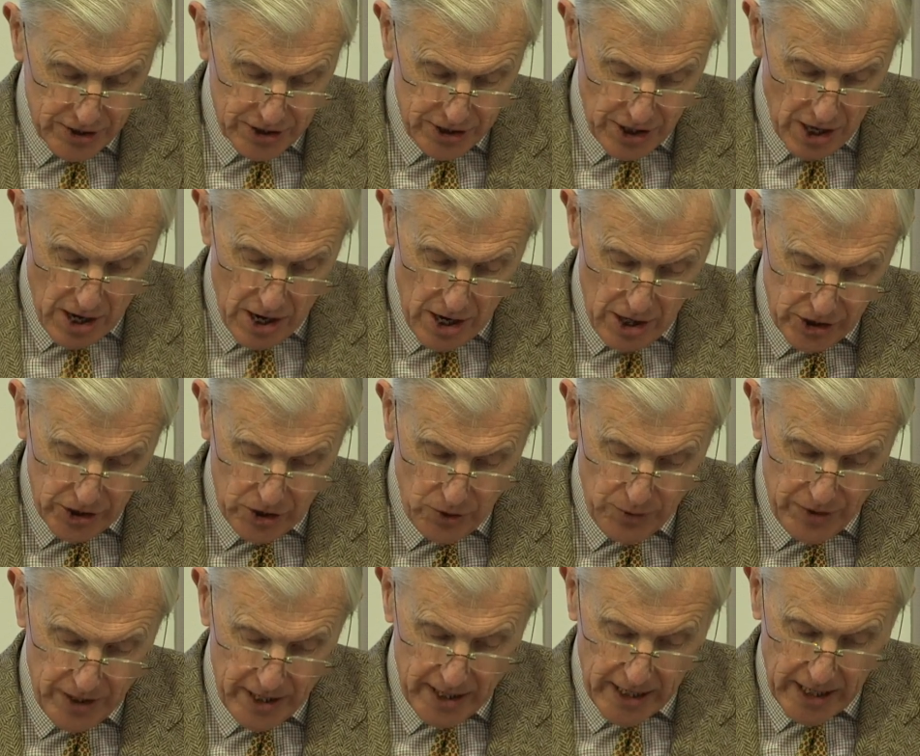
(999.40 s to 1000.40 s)
to argue
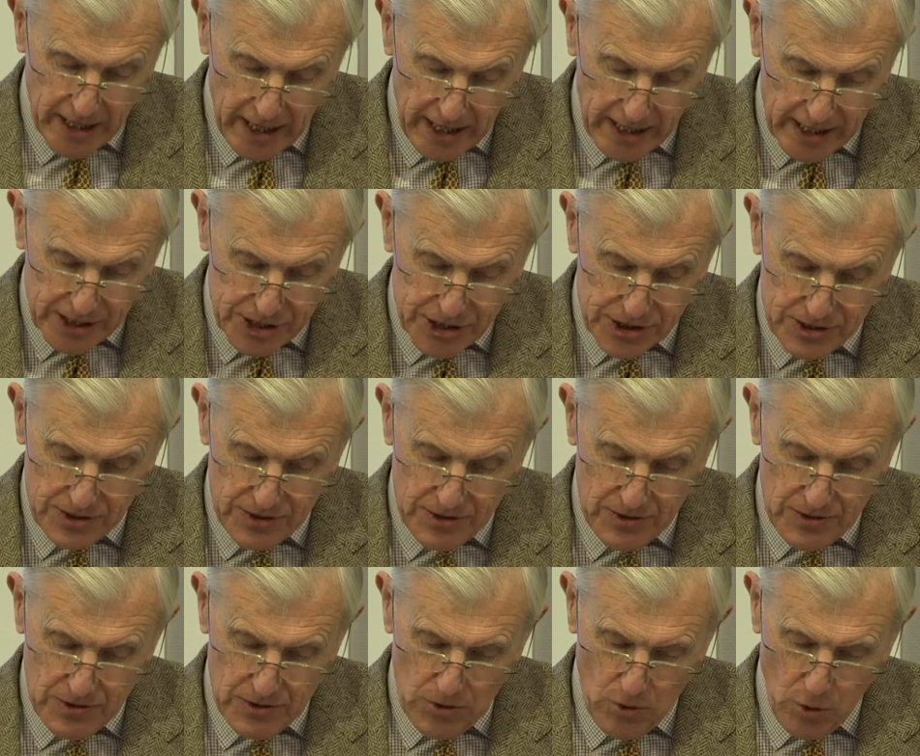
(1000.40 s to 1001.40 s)
their case
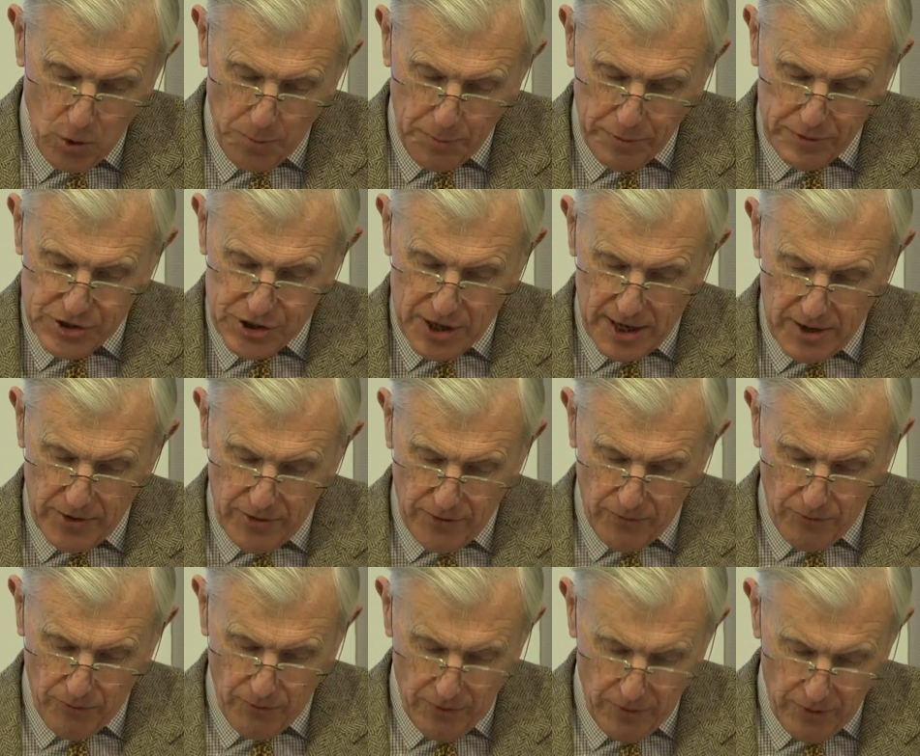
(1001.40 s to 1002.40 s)
or present
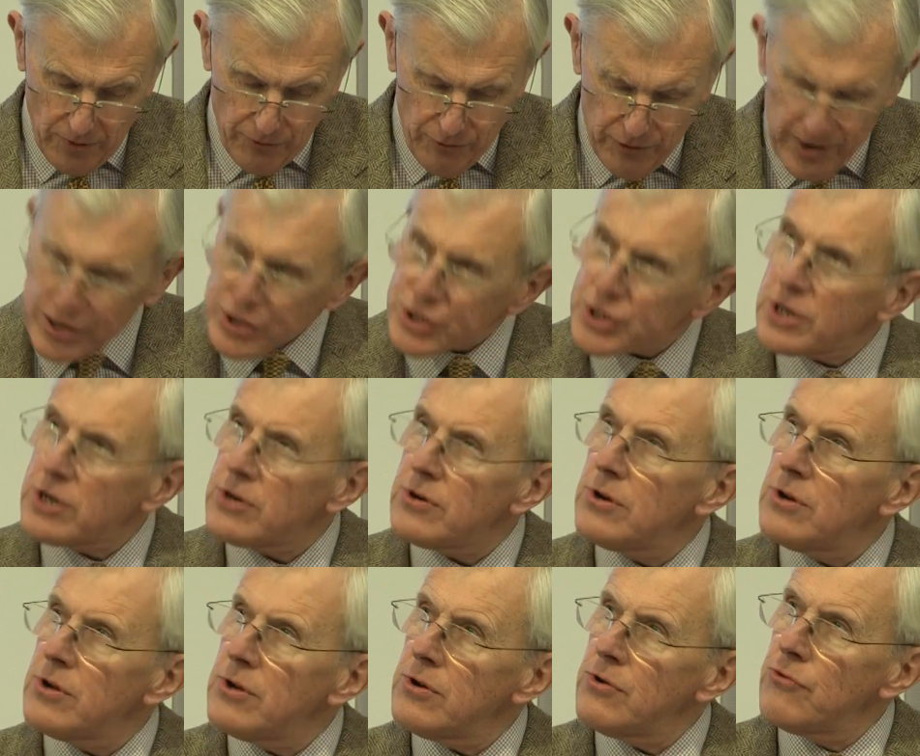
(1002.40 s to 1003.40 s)
risk
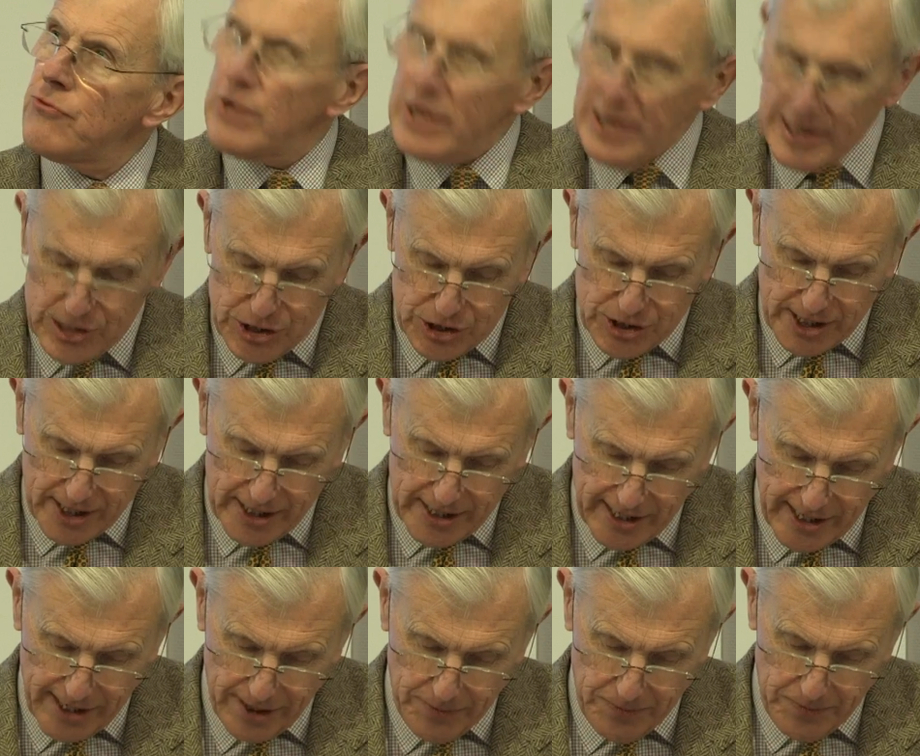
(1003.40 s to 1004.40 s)

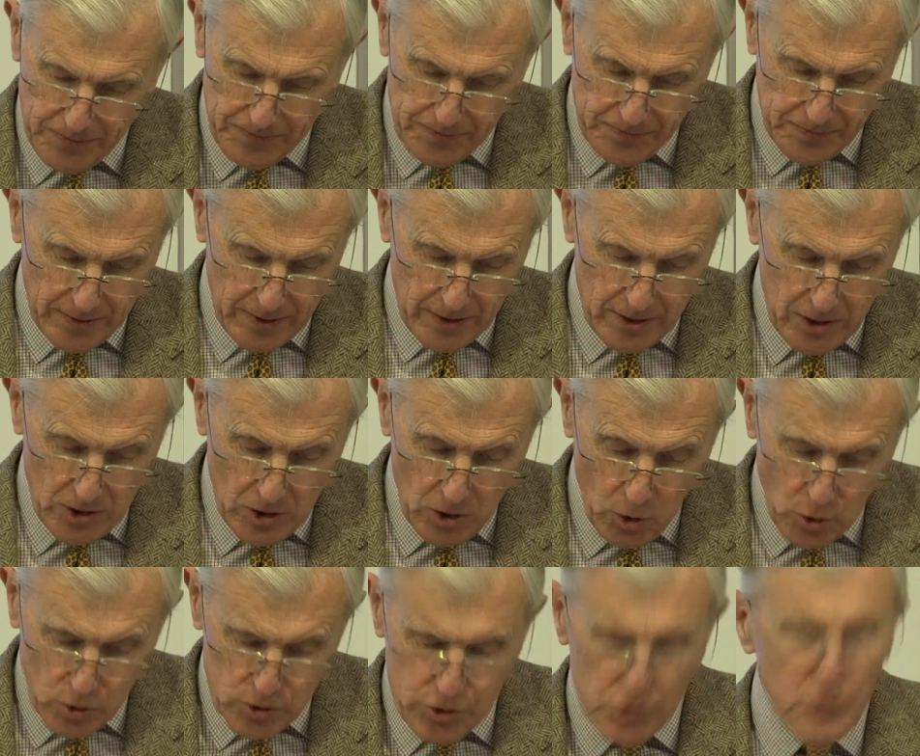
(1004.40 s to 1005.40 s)
realistically,
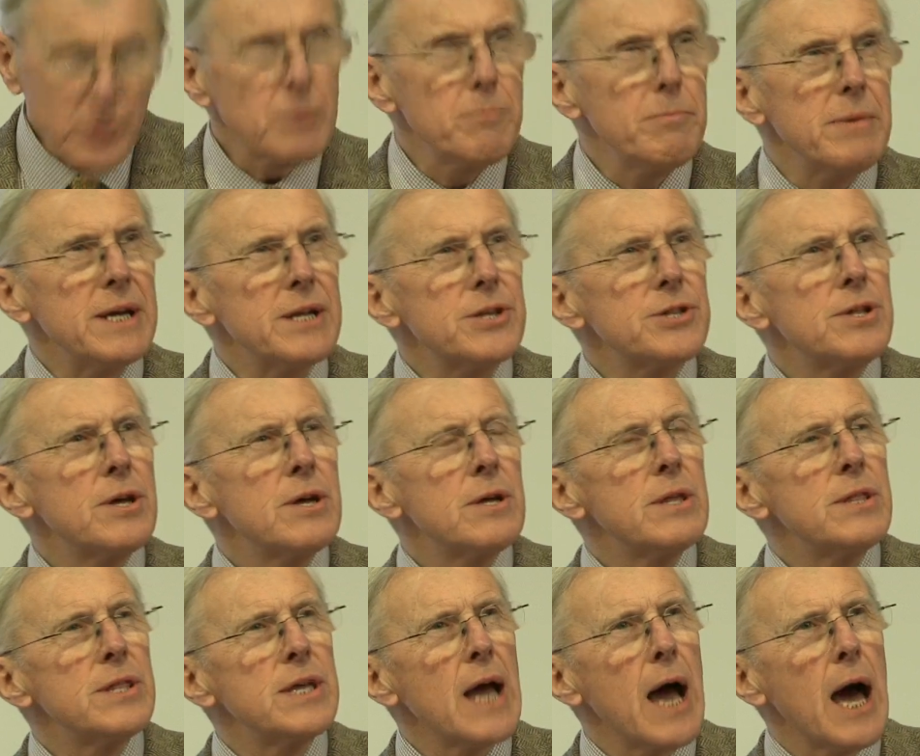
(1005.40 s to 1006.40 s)
or to admit
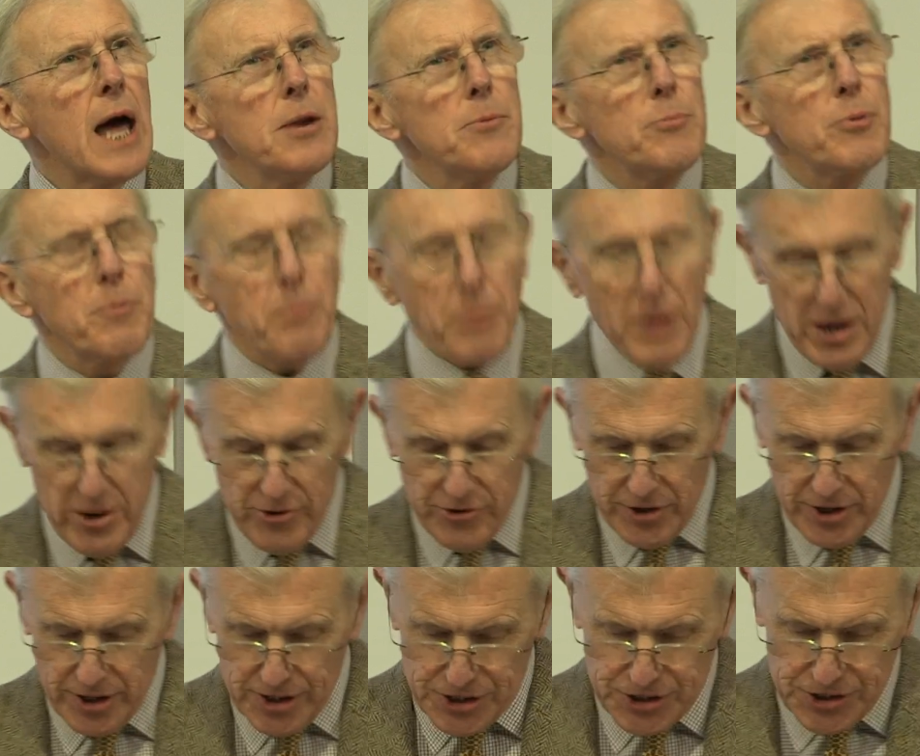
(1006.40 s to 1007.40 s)
the
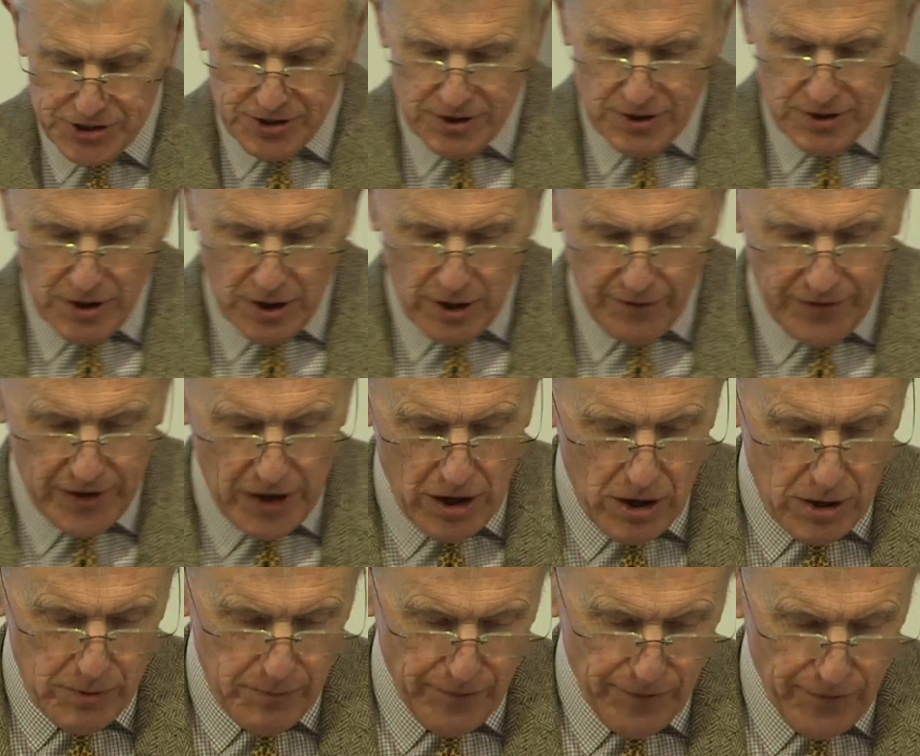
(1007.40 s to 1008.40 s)
unpreparedness of the
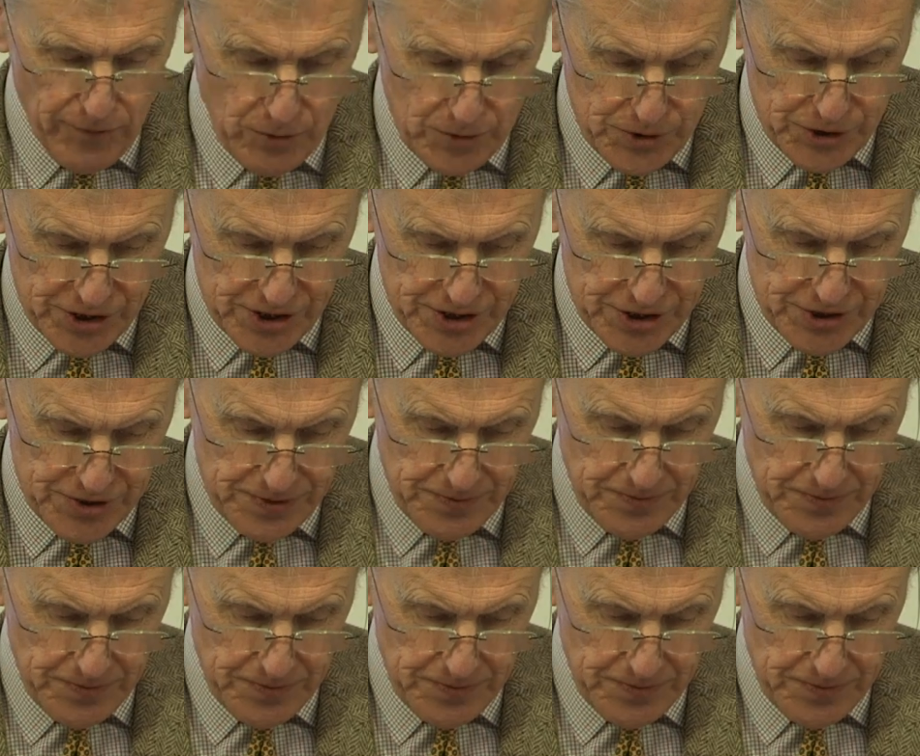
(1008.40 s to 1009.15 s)
armed forces.